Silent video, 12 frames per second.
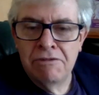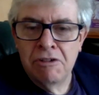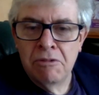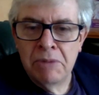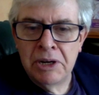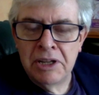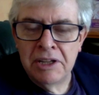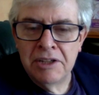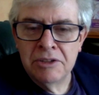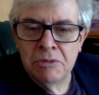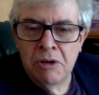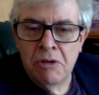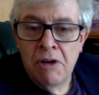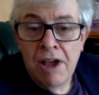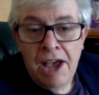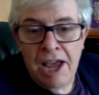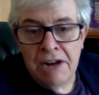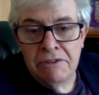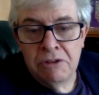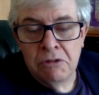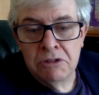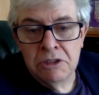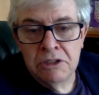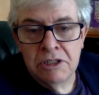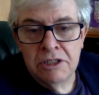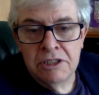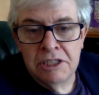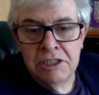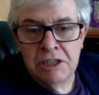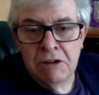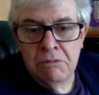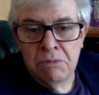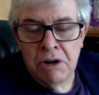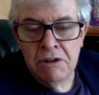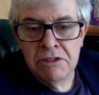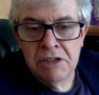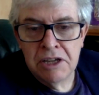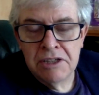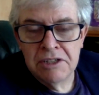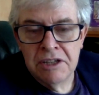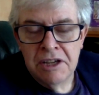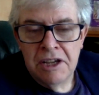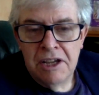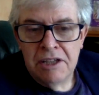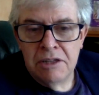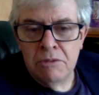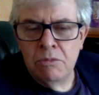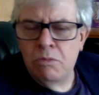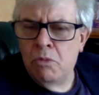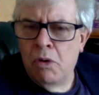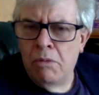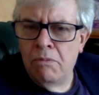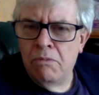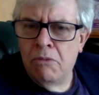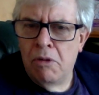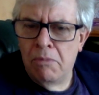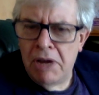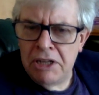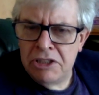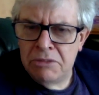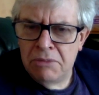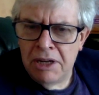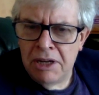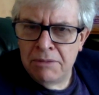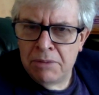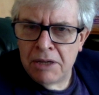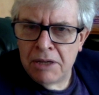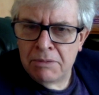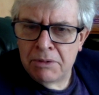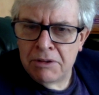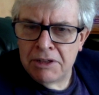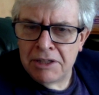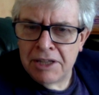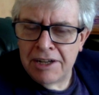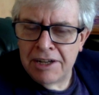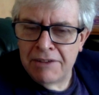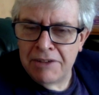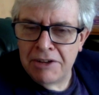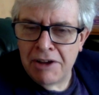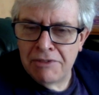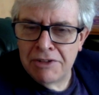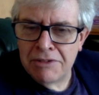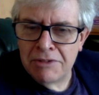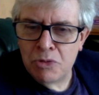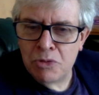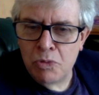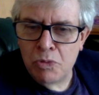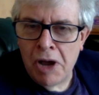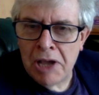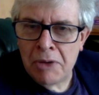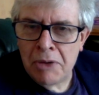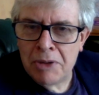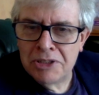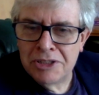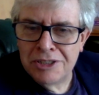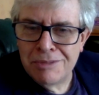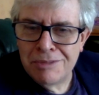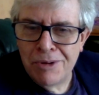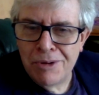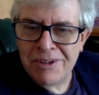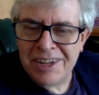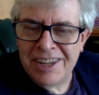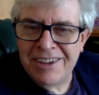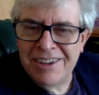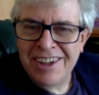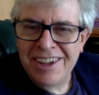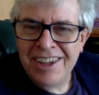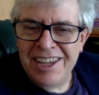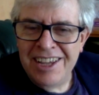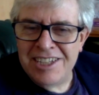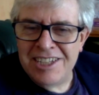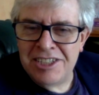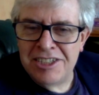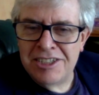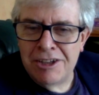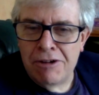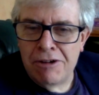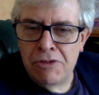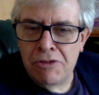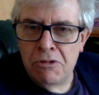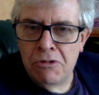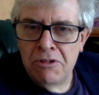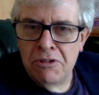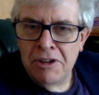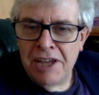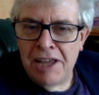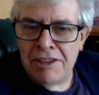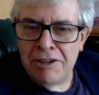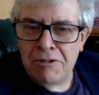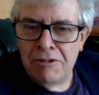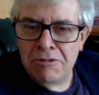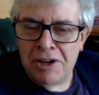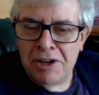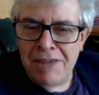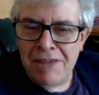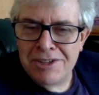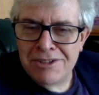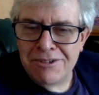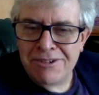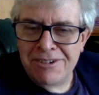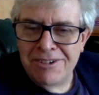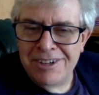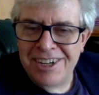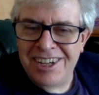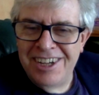form in it as well, and of course a detailed process. So, what made you make paper in the end? I mean, you haven't. The why question is important here. Is this to solve your ethical dilemmas, or